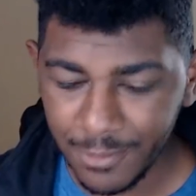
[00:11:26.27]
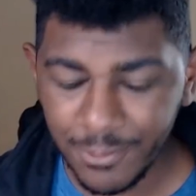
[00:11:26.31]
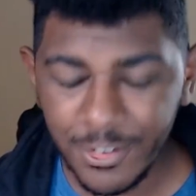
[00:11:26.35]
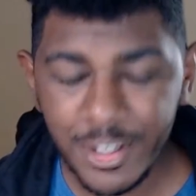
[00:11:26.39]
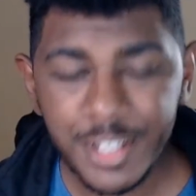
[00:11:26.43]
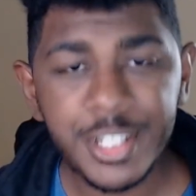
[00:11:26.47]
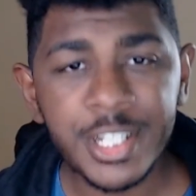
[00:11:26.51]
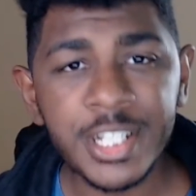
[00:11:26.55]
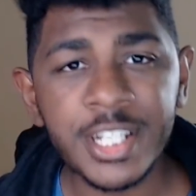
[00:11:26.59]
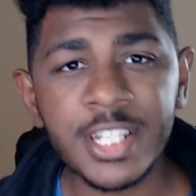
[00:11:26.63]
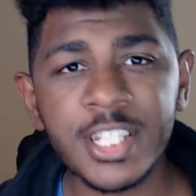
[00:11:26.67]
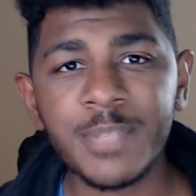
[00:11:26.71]

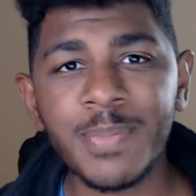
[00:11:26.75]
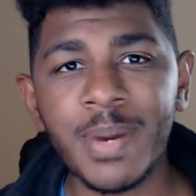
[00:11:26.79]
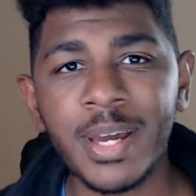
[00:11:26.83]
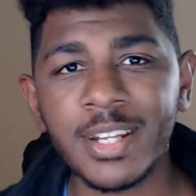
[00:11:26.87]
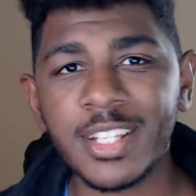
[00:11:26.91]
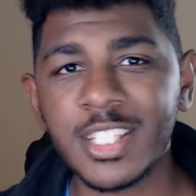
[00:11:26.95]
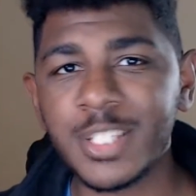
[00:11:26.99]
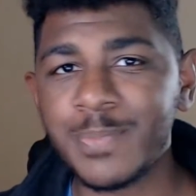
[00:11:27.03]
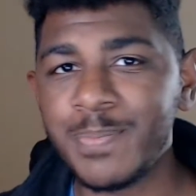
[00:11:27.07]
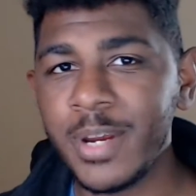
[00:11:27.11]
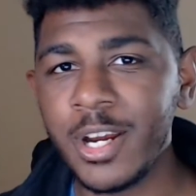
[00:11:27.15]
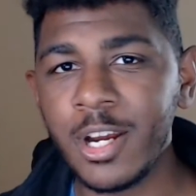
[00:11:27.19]
Fishing is about
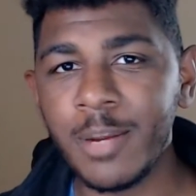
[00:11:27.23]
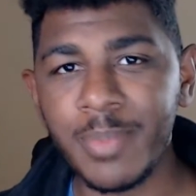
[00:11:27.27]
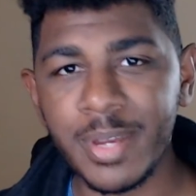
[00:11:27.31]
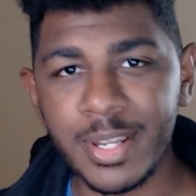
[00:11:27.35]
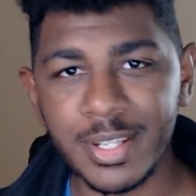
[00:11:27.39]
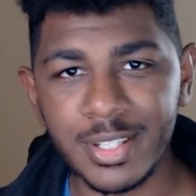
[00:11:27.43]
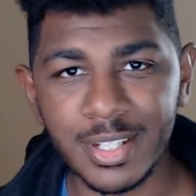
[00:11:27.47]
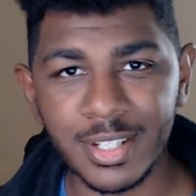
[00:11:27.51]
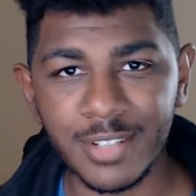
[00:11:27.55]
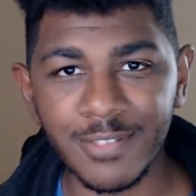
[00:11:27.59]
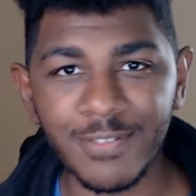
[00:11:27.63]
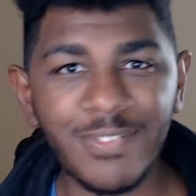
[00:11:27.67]

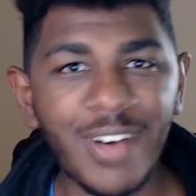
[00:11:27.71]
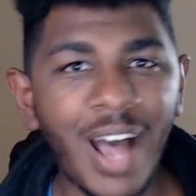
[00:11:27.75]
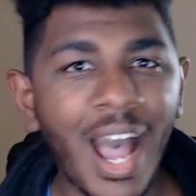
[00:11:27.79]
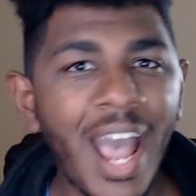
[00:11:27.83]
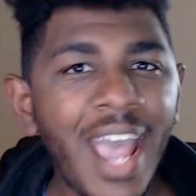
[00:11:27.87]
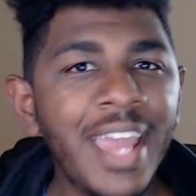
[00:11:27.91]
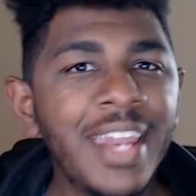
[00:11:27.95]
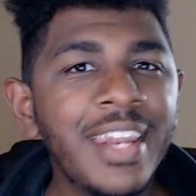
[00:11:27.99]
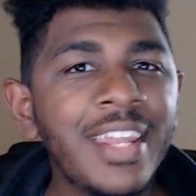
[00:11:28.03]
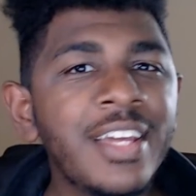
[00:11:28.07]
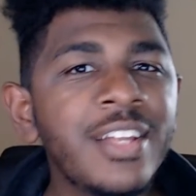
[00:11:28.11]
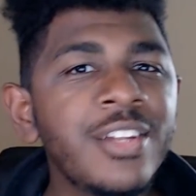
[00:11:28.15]
experimenting,
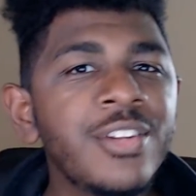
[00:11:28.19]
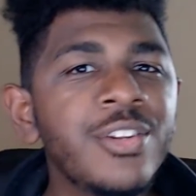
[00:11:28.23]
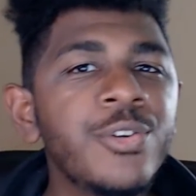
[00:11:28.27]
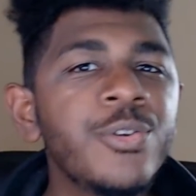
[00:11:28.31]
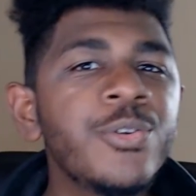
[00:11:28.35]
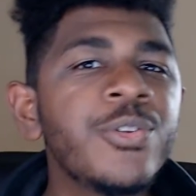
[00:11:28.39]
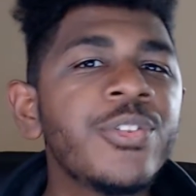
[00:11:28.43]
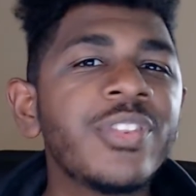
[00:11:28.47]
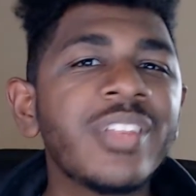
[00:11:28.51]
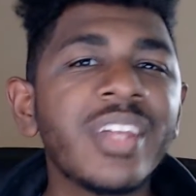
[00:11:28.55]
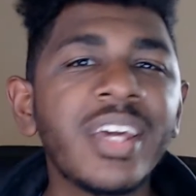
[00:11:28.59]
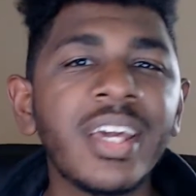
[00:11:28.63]
finding
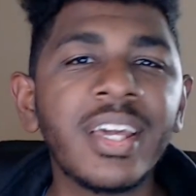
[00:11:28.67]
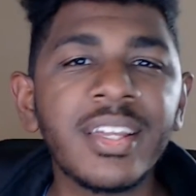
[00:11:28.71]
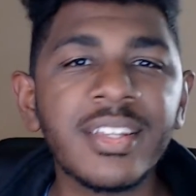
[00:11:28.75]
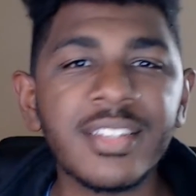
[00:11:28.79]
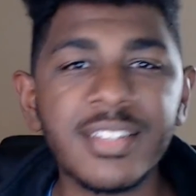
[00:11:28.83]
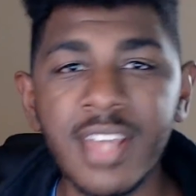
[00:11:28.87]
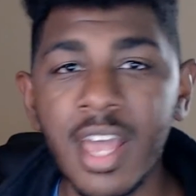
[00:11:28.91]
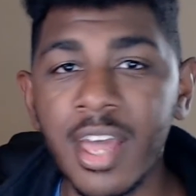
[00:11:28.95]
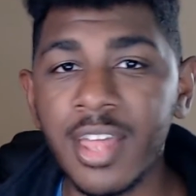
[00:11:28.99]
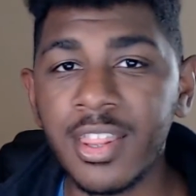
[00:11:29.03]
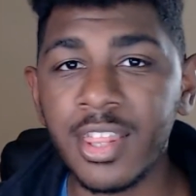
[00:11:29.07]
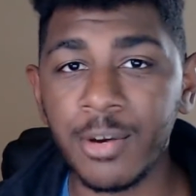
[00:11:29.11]
new
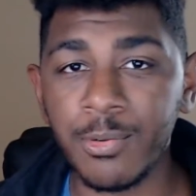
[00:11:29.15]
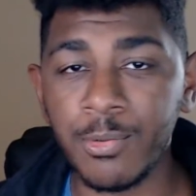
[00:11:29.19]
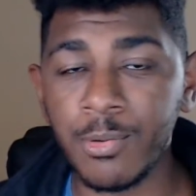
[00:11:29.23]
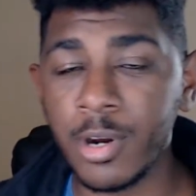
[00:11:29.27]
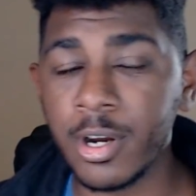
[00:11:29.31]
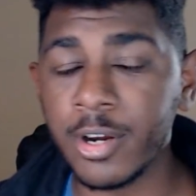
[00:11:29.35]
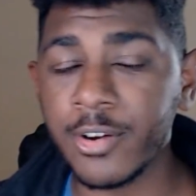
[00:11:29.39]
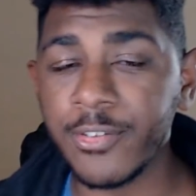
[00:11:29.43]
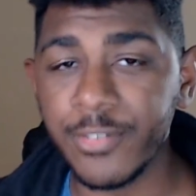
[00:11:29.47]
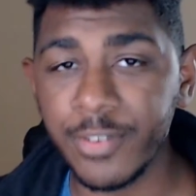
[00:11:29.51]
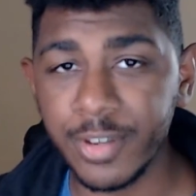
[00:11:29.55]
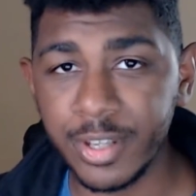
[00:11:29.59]
things that
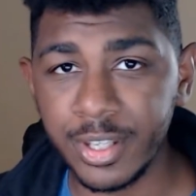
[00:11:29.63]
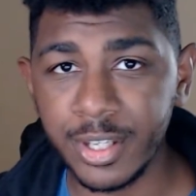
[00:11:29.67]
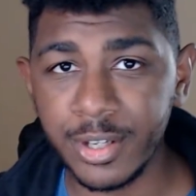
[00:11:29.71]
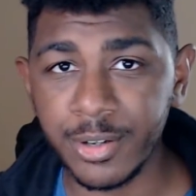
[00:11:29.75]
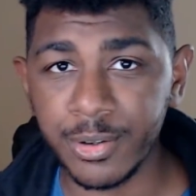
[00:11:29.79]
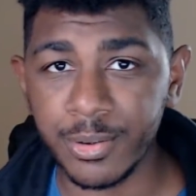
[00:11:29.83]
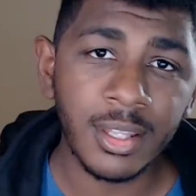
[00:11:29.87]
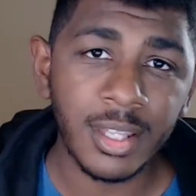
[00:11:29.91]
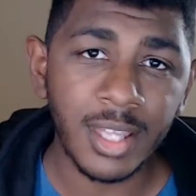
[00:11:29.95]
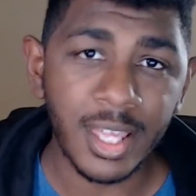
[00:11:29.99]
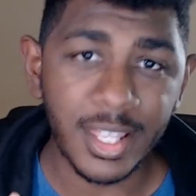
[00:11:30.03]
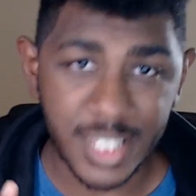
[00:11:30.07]
work for you.